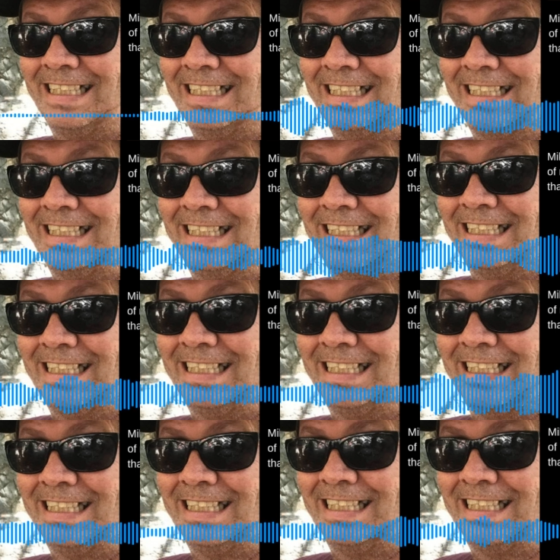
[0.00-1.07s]
Well, right, and
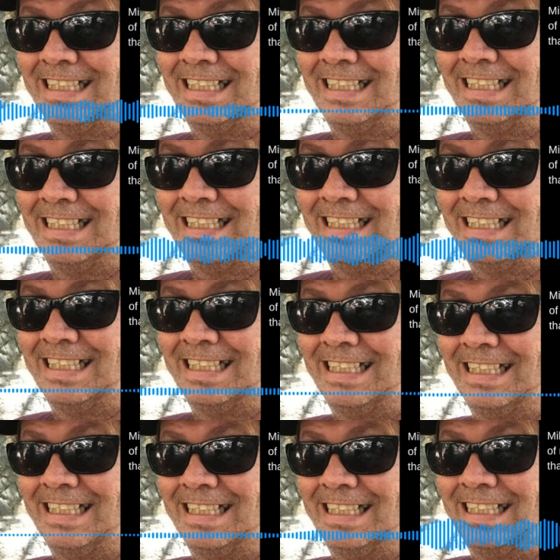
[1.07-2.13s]
they use the
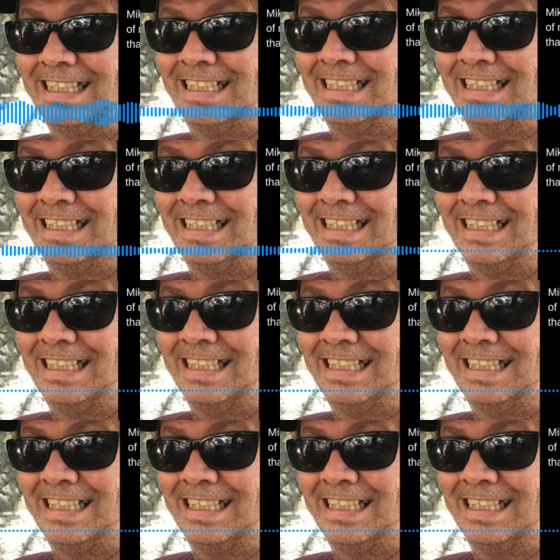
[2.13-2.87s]
justification